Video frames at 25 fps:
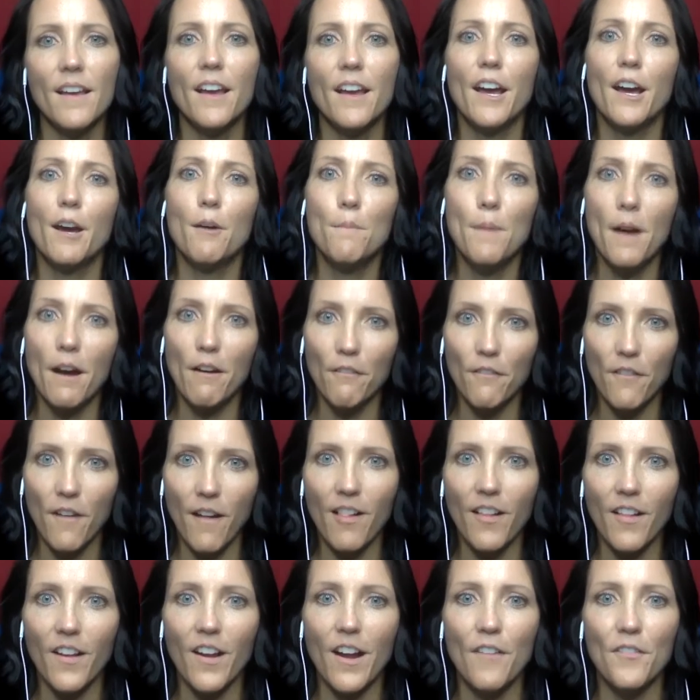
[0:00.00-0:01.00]
about
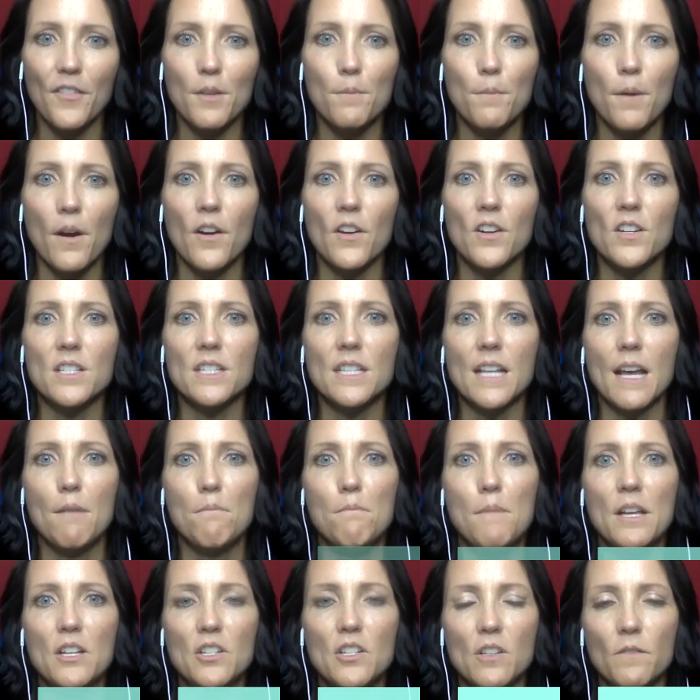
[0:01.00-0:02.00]
falling off the bars that
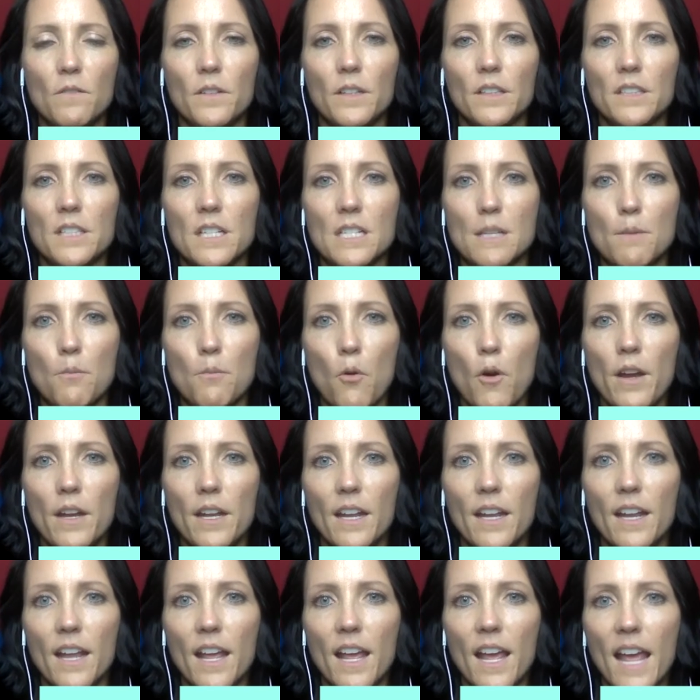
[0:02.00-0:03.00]
makes you feel
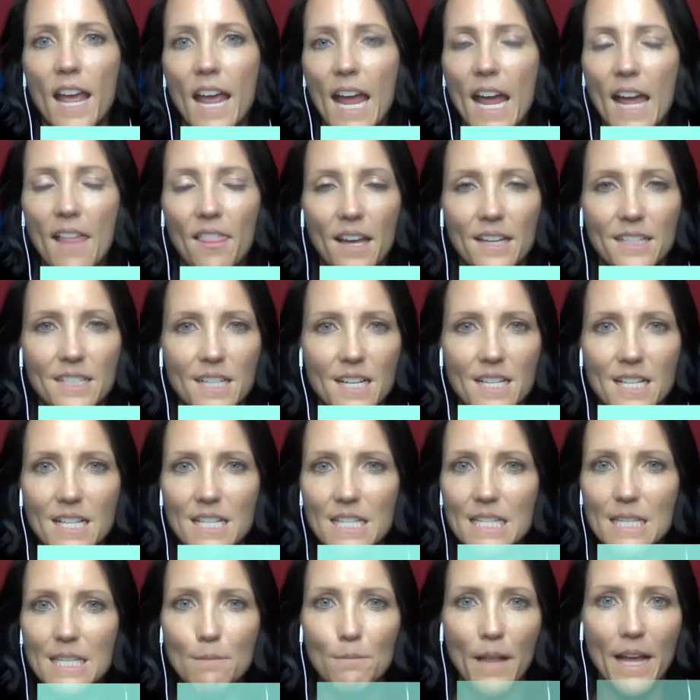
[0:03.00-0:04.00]
disappointed. And that
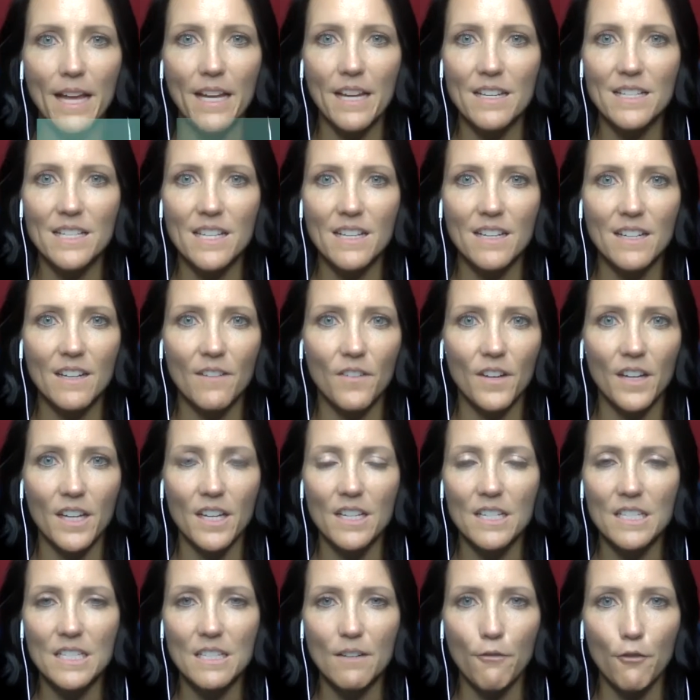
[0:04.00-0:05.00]
doesn't seem like a
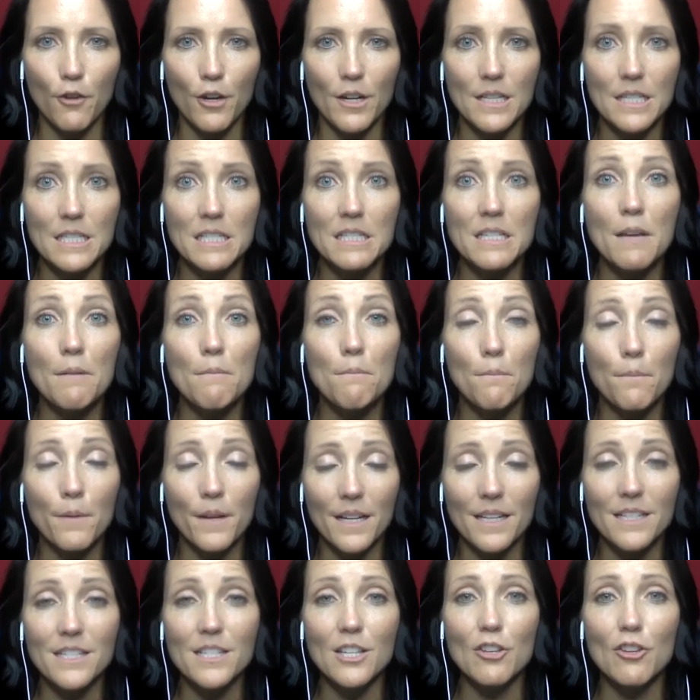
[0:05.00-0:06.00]
significant difference,
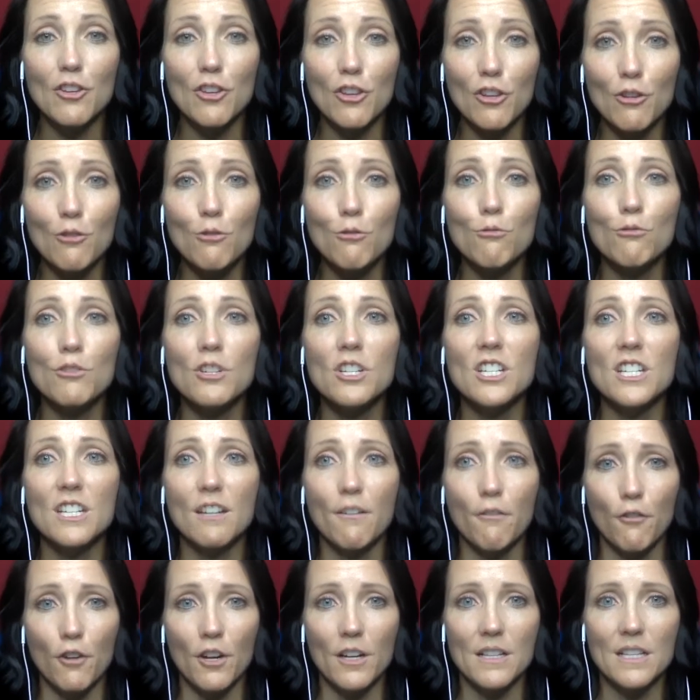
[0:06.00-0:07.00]
but it's a huge
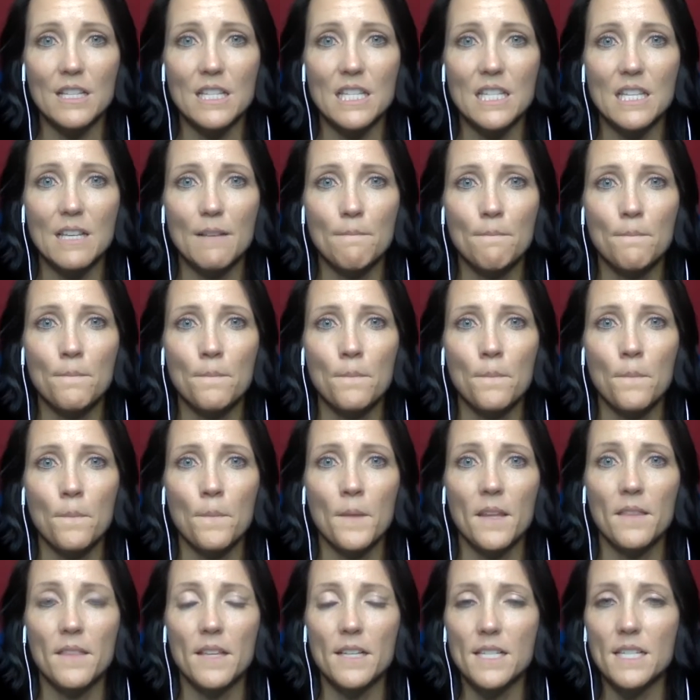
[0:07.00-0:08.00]
difference.
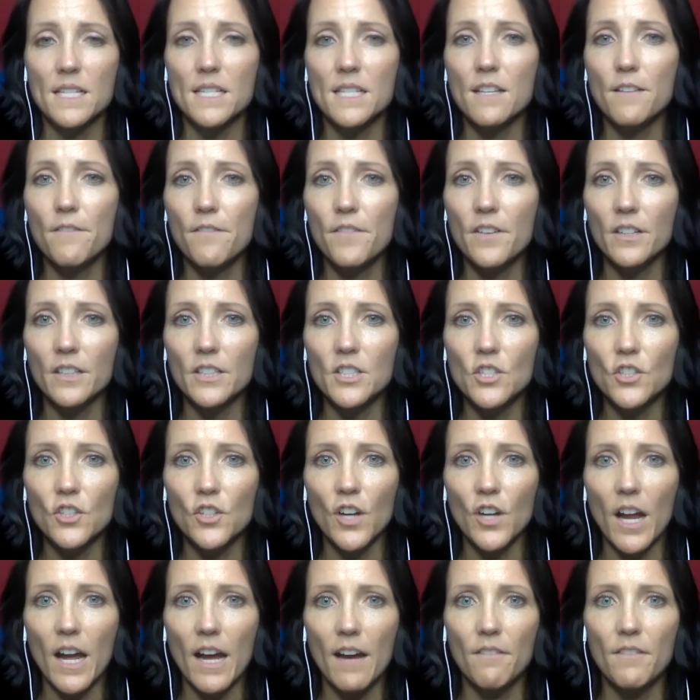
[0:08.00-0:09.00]
This is the
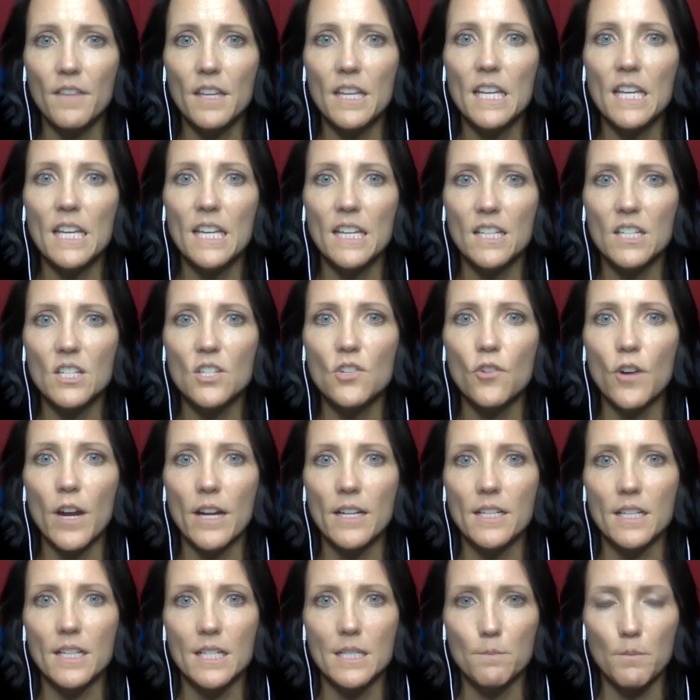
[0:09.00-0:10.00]
filter of the
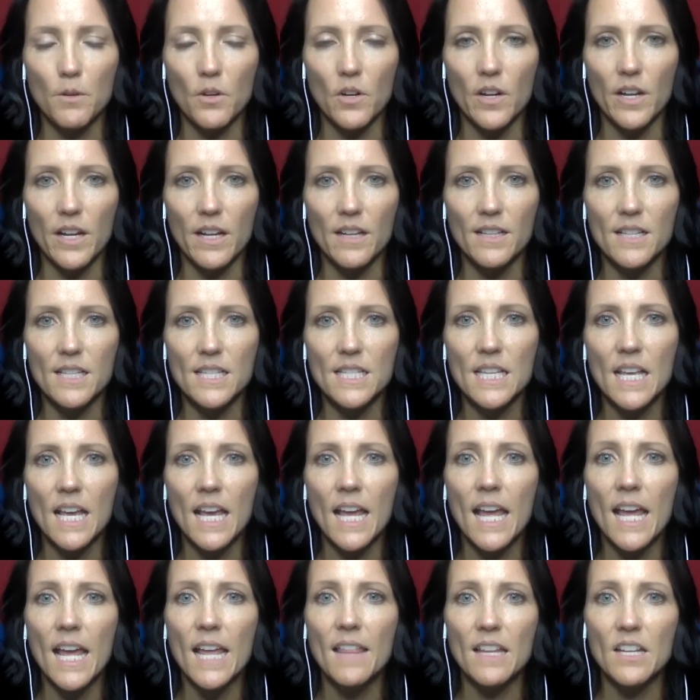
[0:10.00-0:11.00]
indirect experience
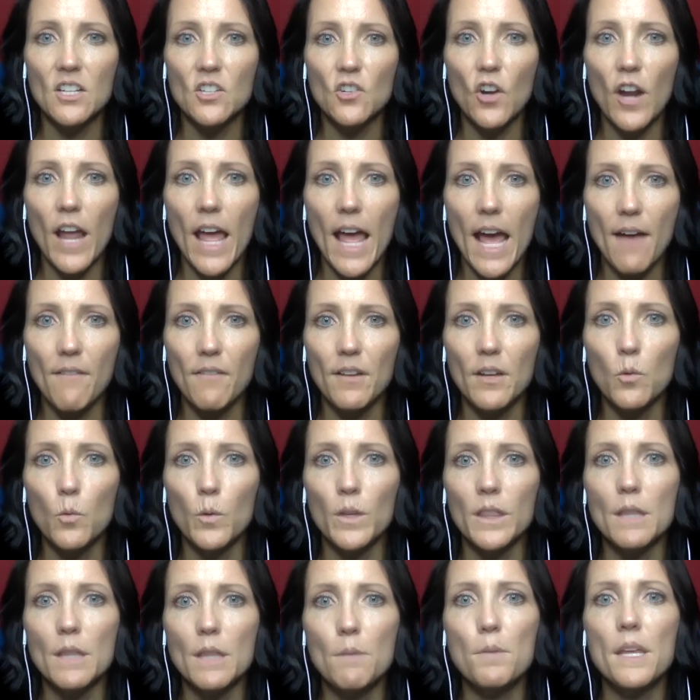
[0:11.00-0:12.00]
that you're having
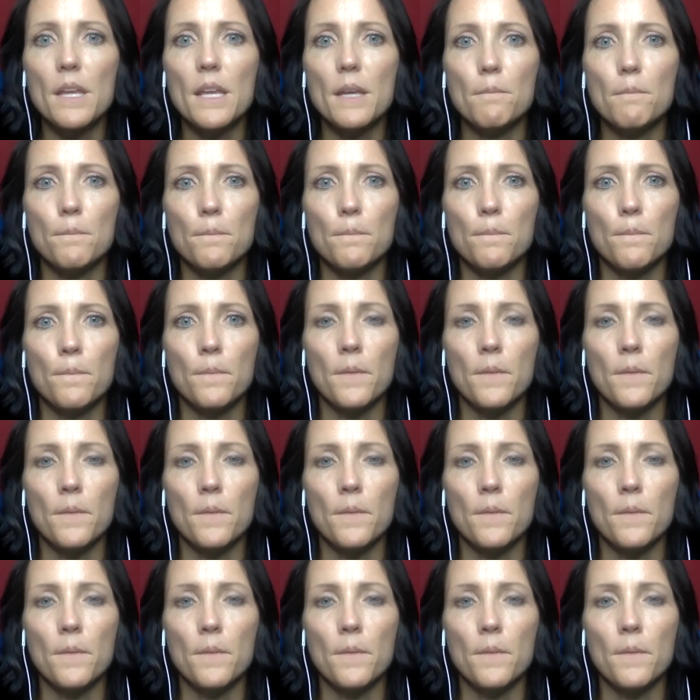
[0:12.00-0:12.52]
with the beam.